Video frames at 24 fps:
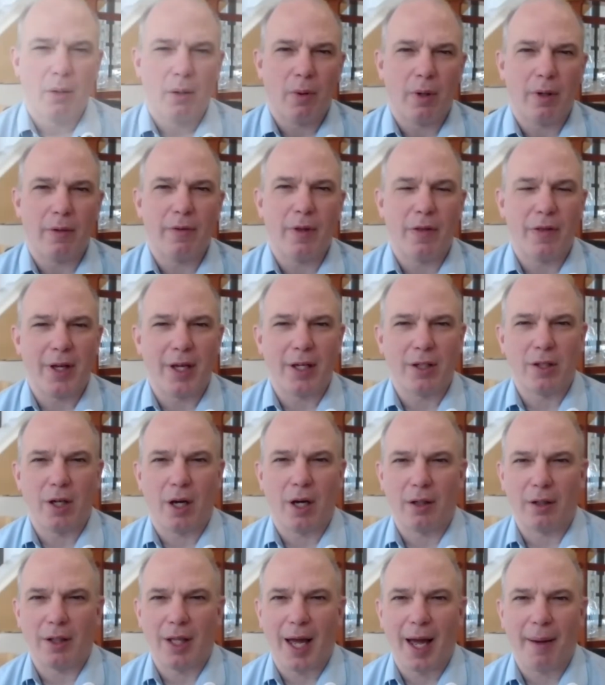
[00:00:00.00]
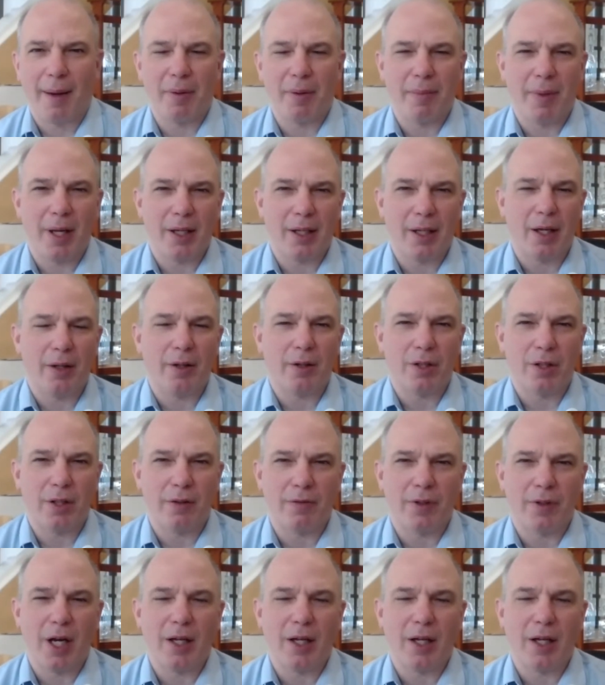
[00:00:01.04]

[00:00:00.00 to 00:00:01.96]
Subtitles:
One of the things our lab and many others